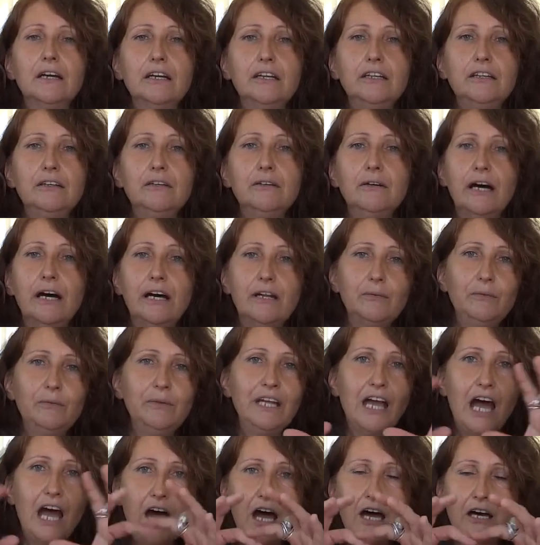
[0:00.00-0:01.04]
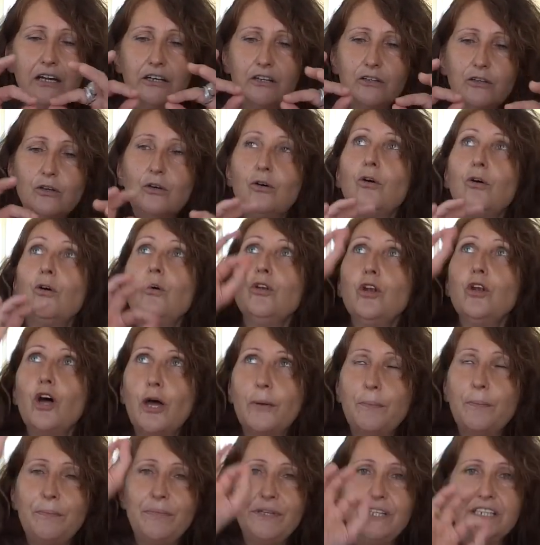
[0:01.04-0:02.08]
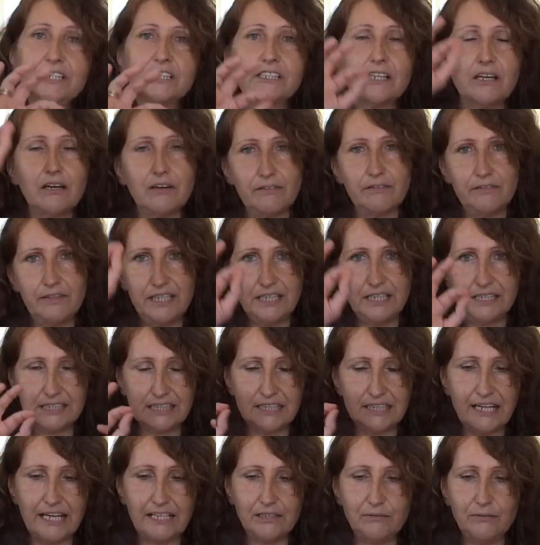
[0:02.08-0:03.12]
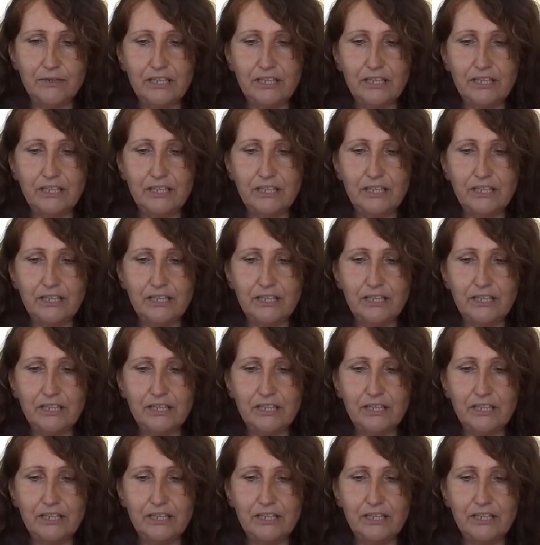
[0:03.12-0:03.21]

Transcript: We are all a piece of this light.